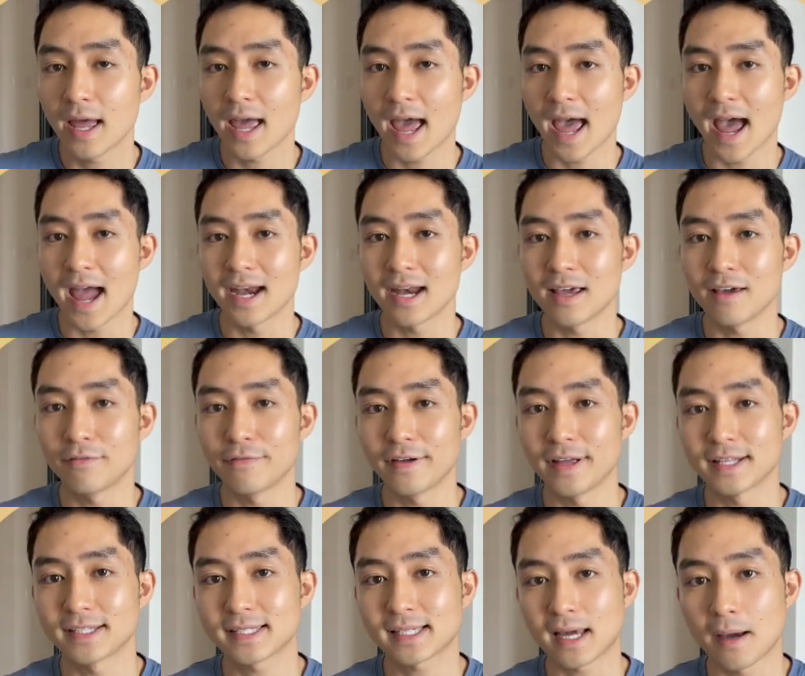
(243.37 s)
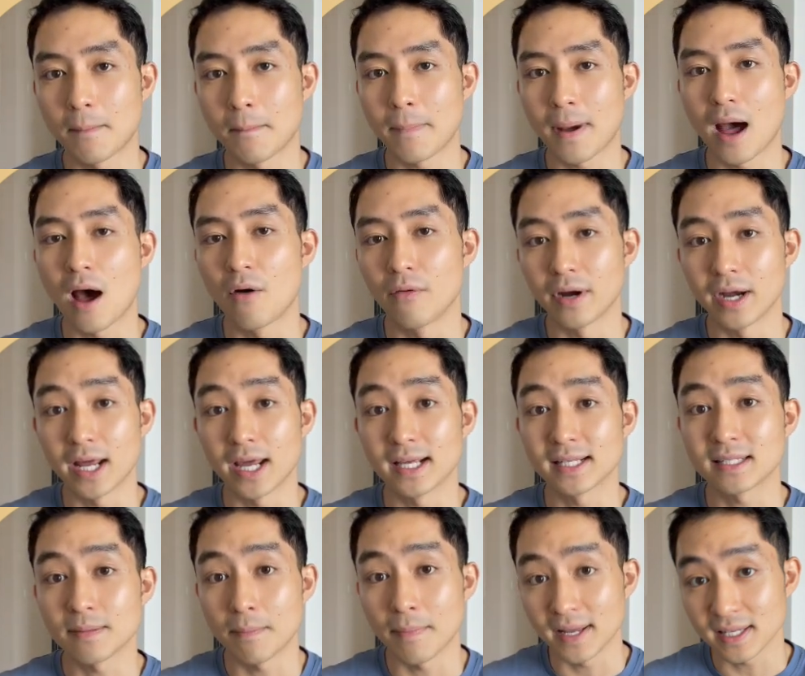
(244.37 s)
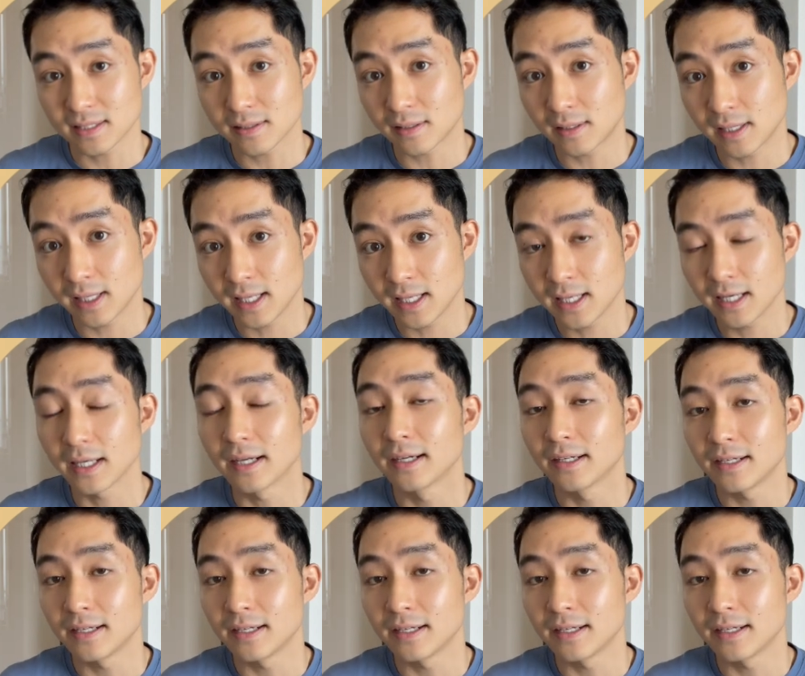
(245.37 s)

And if it's compounding semesterly,